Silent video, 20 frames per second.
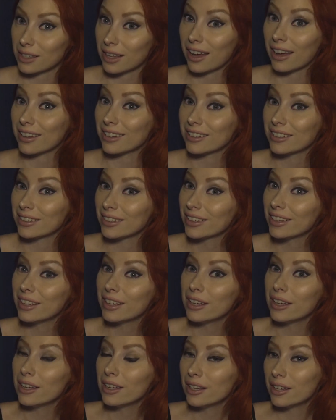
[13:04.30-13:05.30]
that
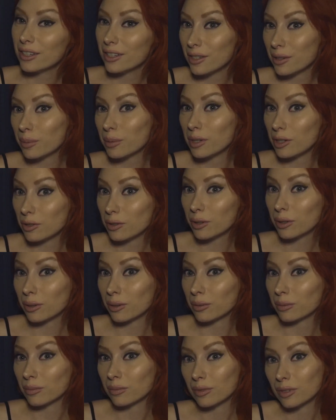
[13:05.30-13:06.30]
to be true.
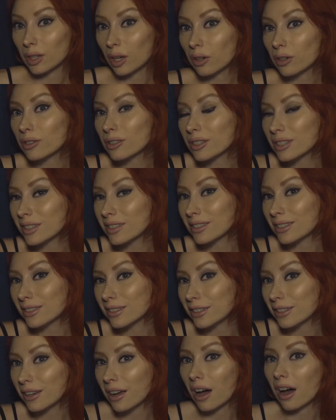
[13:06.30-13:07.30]
You're just
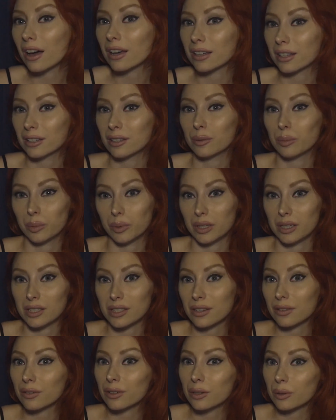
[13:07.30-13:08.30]
not going to please
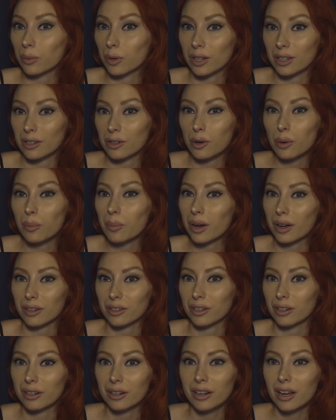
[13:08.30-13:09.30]
everyone. No
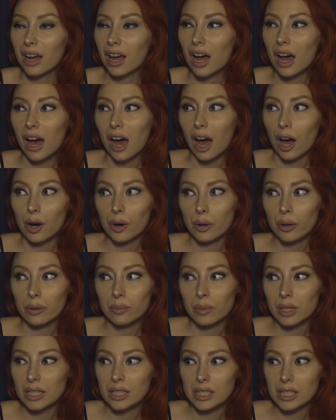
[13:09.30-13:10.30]
matter how
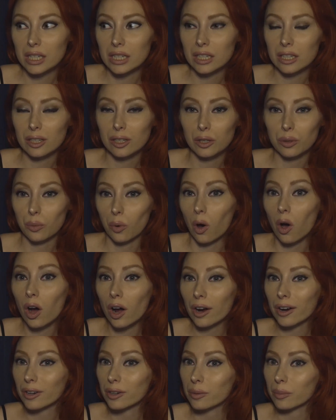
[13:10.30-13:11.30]
amazing you
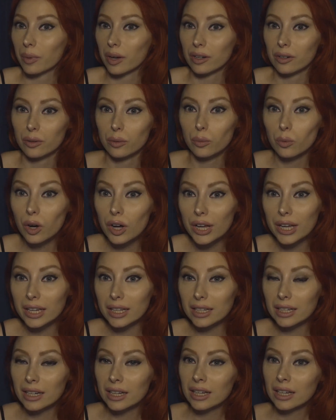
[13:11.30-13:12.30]
are, no matter what,
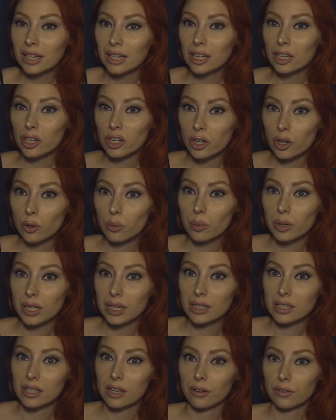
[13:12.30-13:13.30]
nobody
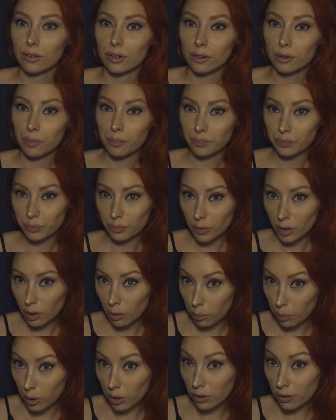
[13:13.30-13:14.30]
is ever
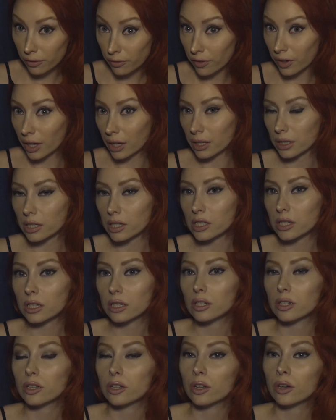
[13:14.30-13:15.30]
perfect.
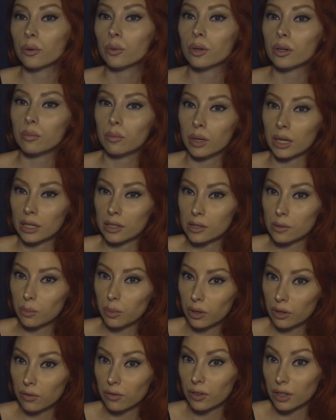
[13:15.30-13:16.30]
No one makes
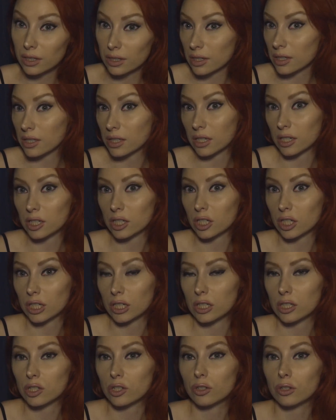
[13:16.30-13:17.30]
perfect
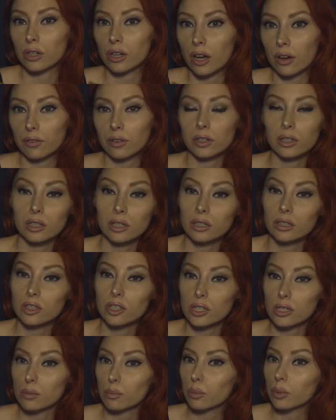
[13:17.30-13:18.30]
decisions. You're never going to
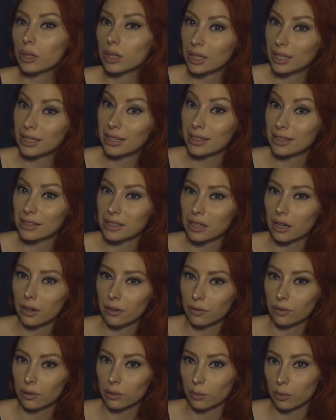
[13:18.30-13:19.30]
just please
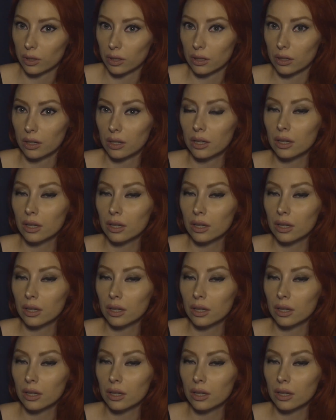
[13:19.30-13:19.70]
everyone.